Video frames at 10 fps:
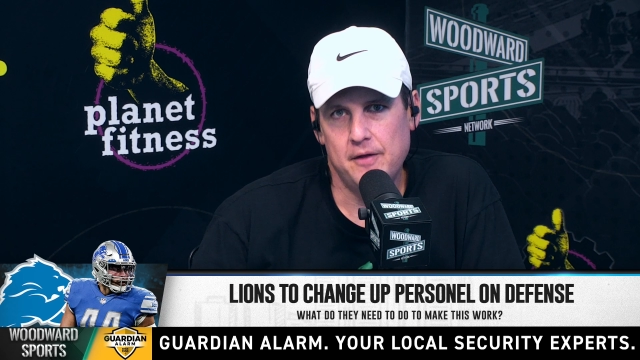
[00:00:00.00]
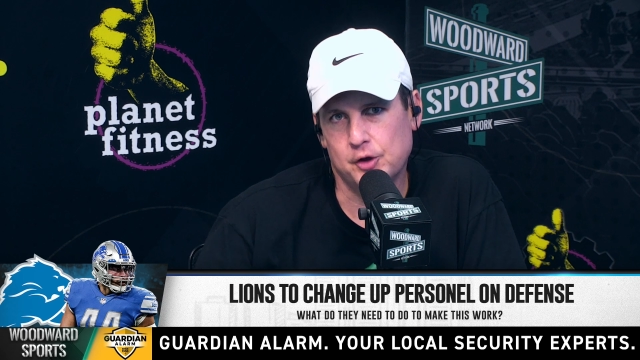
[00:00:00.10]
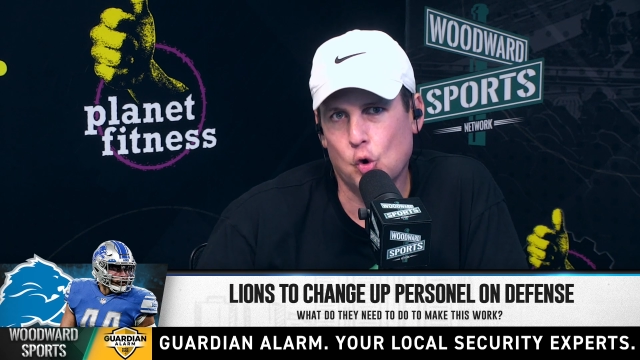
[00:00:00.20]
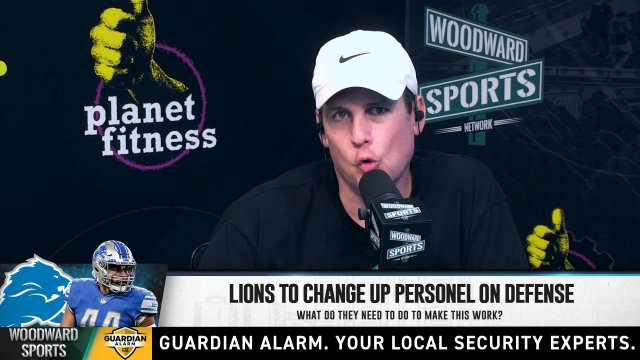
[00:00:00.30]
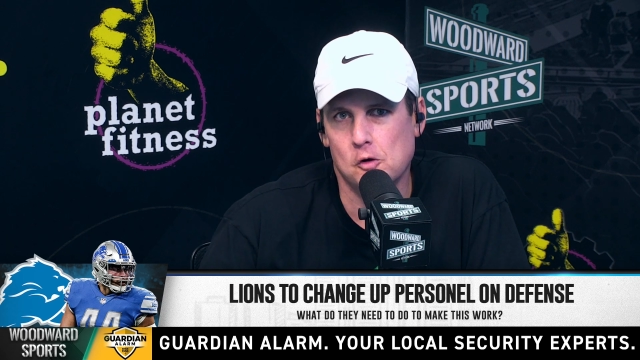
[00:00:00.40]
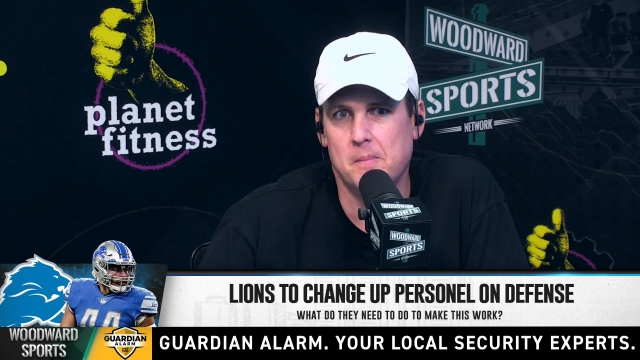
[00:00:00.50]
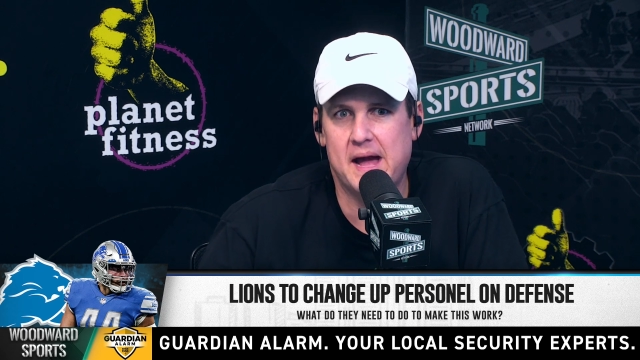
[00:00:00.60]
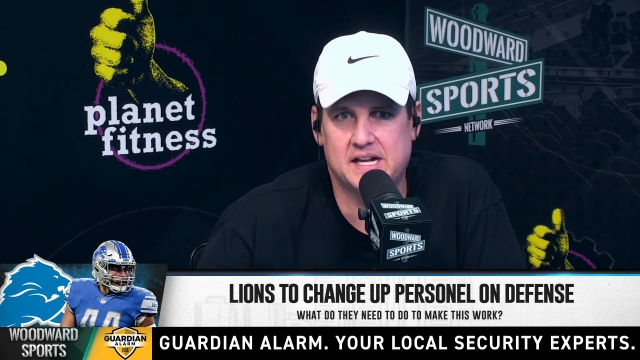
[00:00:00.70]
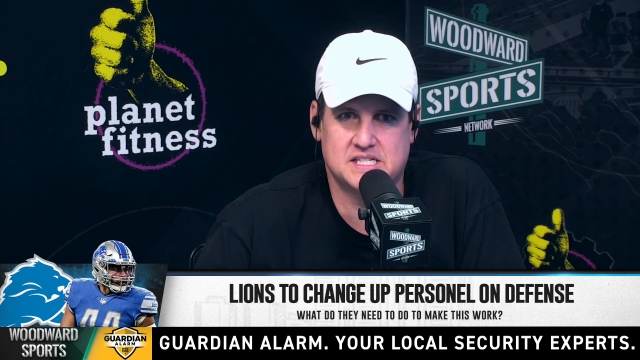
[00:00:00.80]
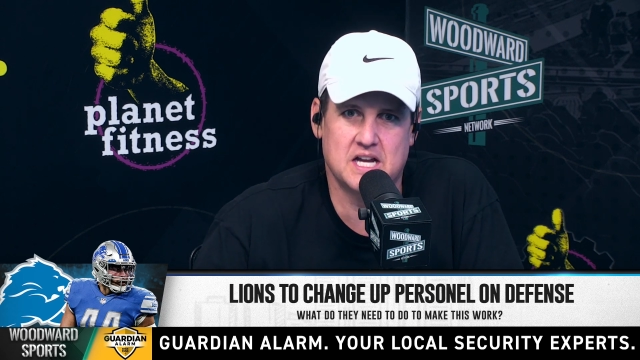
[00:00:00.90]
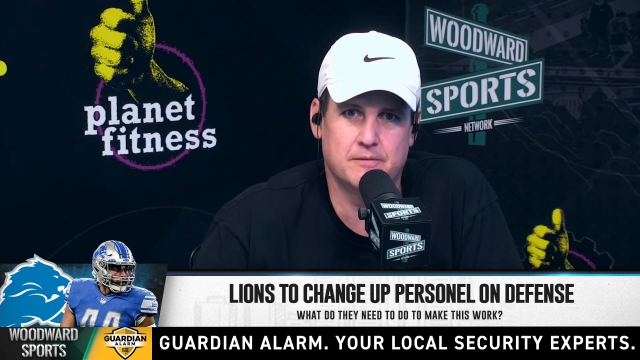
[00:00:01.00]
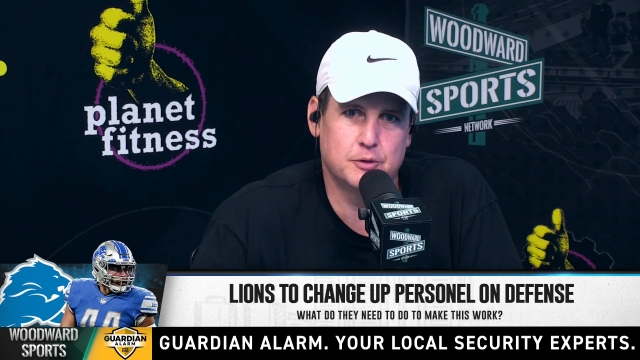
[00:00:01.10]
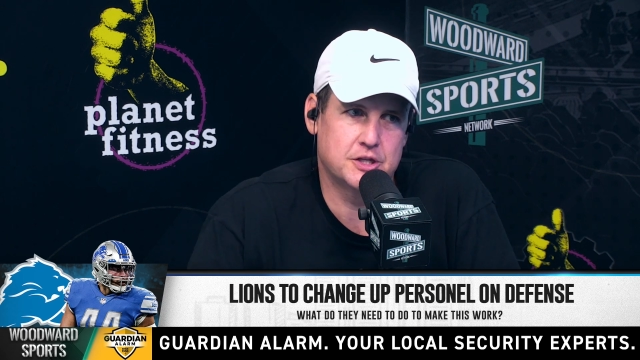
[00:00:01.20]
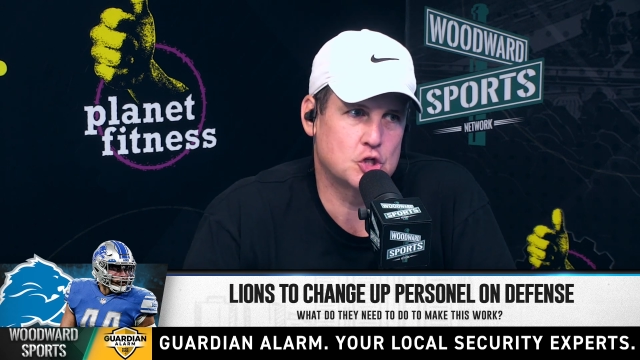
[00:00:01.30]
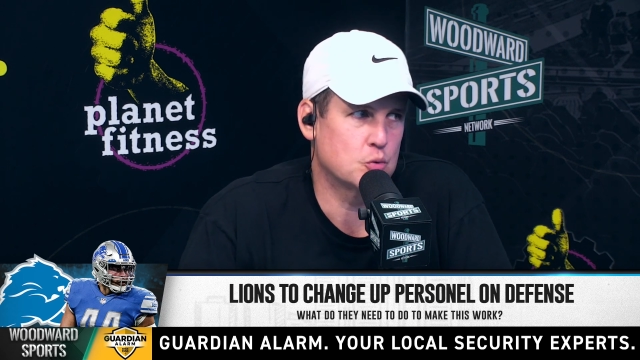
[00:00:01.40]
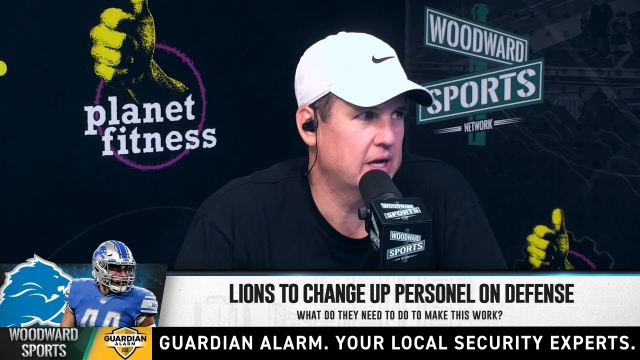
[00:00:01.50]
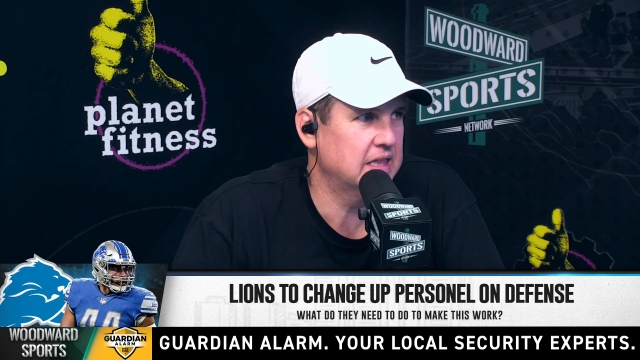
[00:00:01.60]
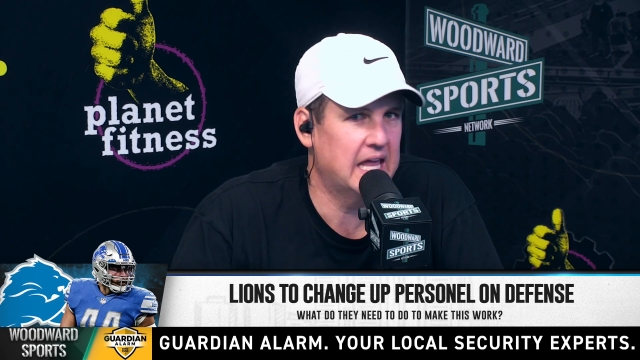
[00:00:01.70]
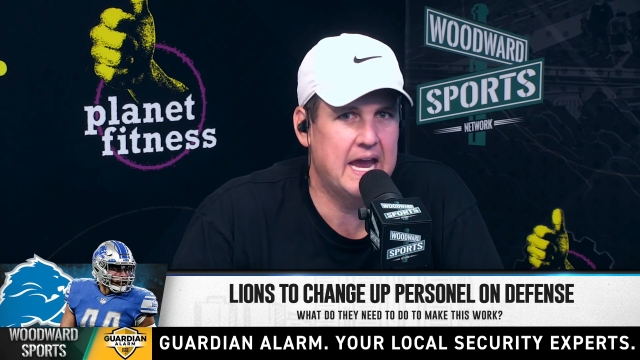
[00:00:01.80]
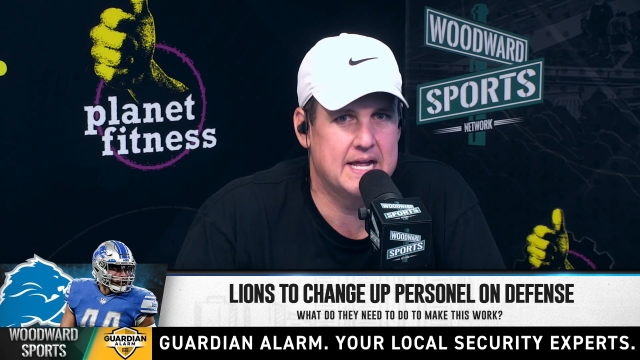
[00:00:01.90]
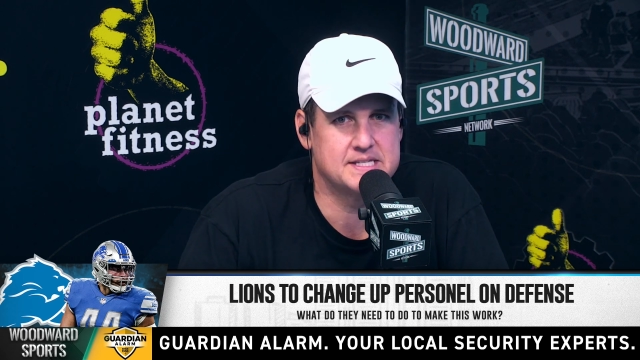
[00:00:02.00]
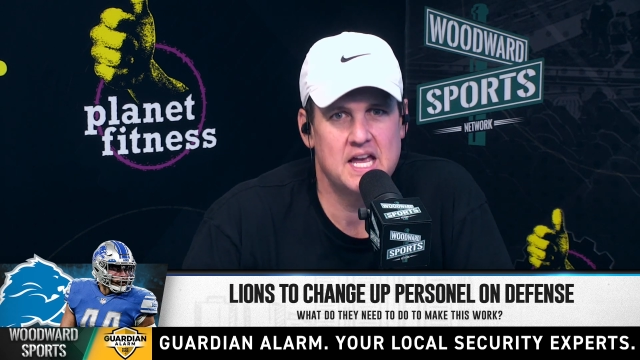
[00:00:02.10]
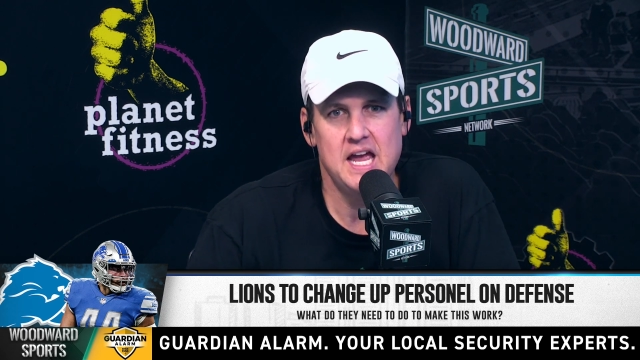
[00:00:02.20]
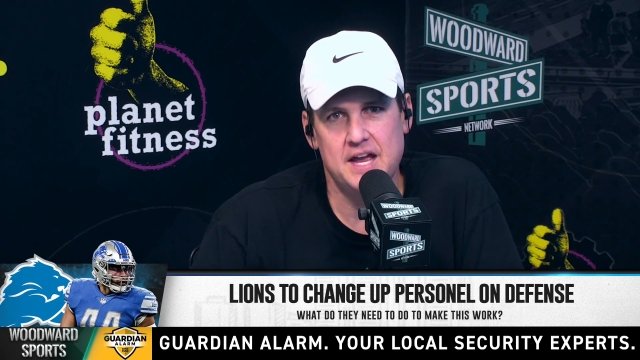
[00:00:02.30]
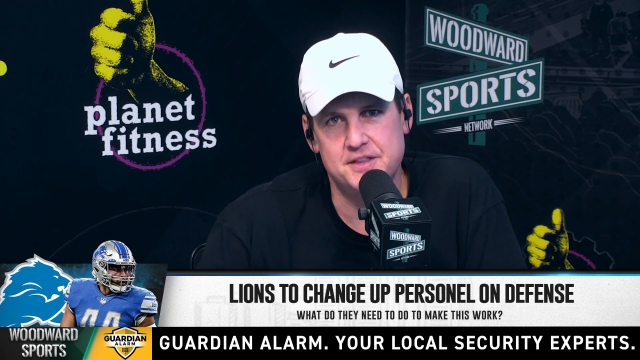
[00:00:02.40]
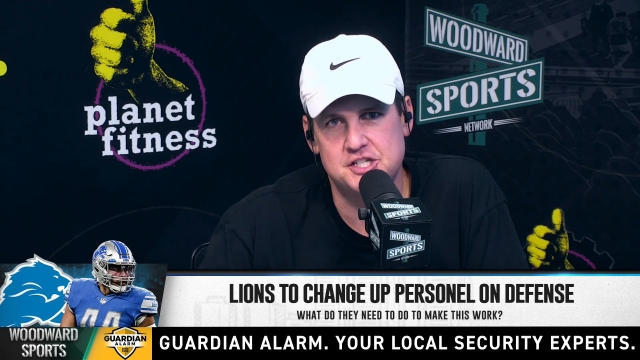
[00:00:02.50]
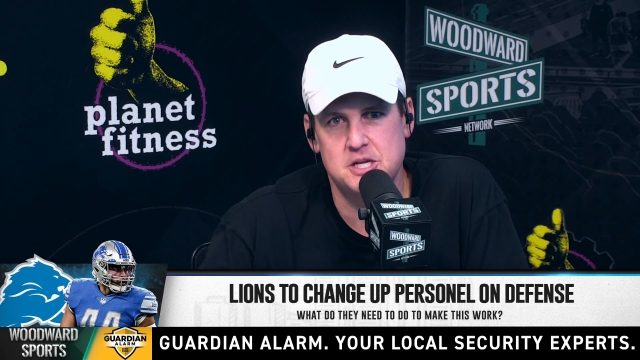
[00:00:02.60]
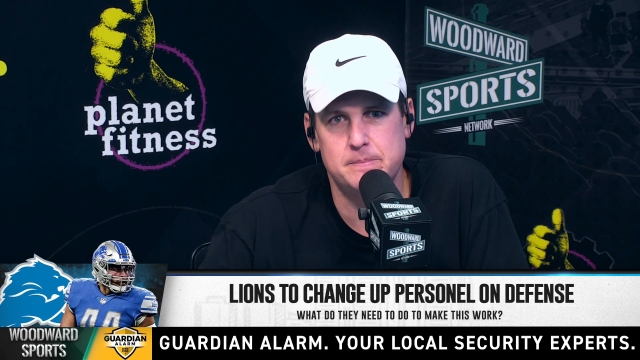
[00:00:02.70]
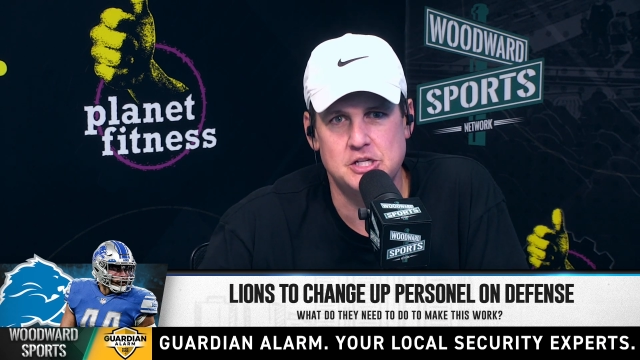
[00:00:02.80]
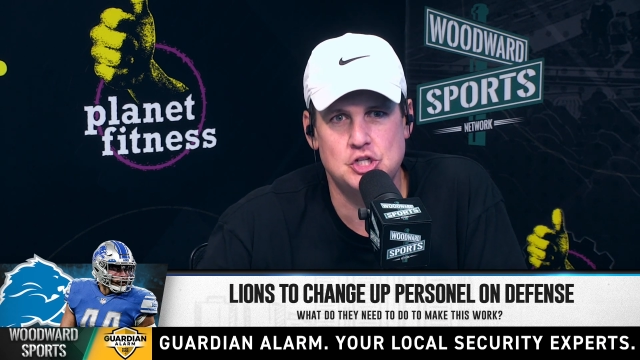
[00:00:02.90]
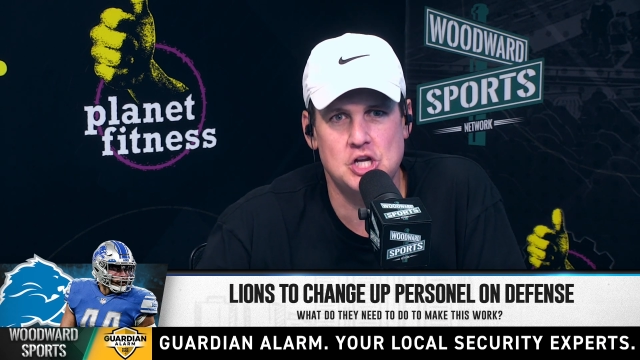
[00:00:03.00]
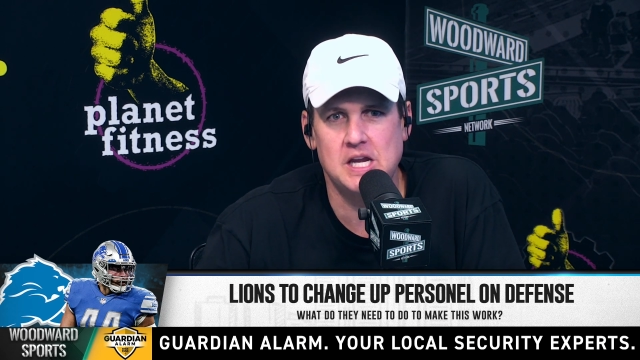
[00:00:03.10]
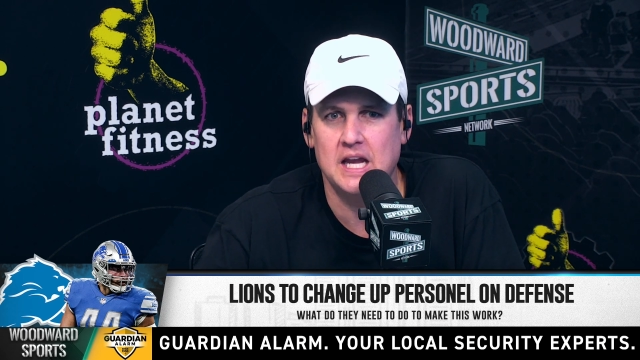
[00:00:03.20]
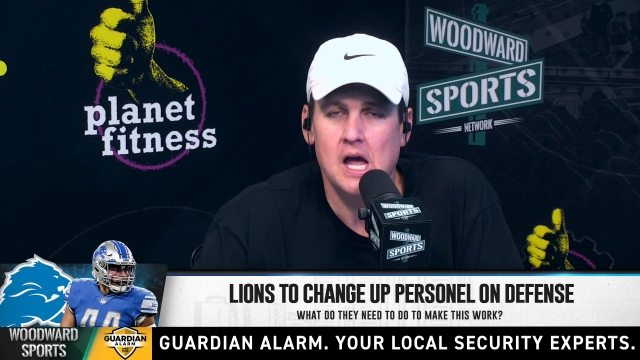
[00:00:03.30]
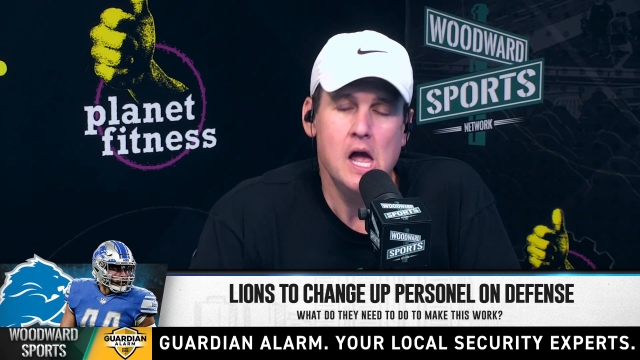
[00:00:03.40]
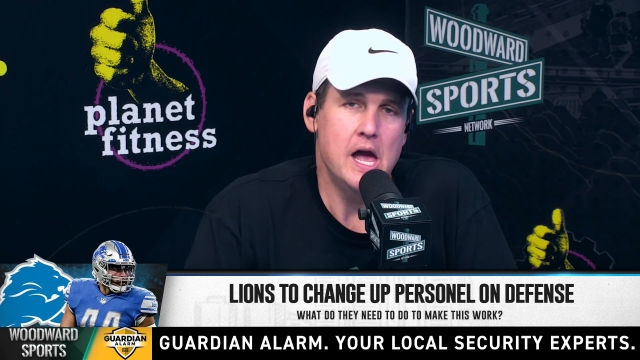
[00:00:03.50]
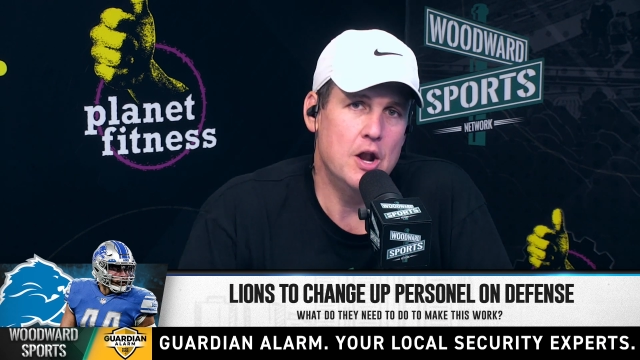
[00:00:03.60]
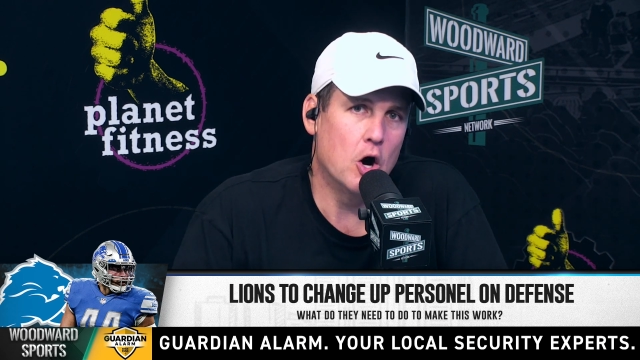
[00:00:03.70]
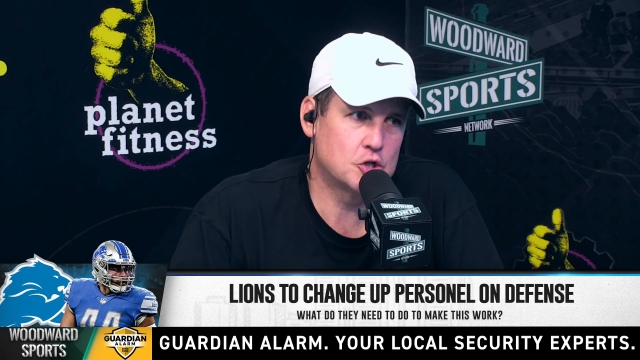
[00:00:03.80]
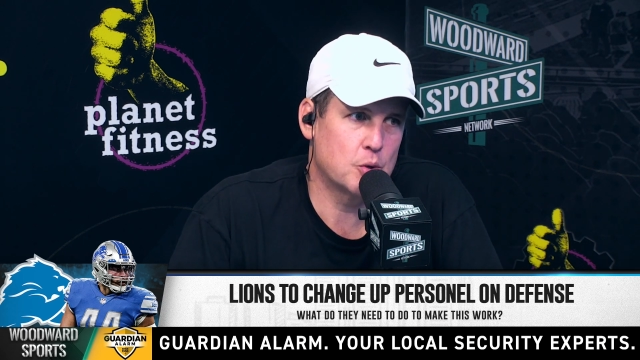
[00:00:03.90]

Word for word: and the quarterback stuff with the trey lance and the jimmy g and all oh,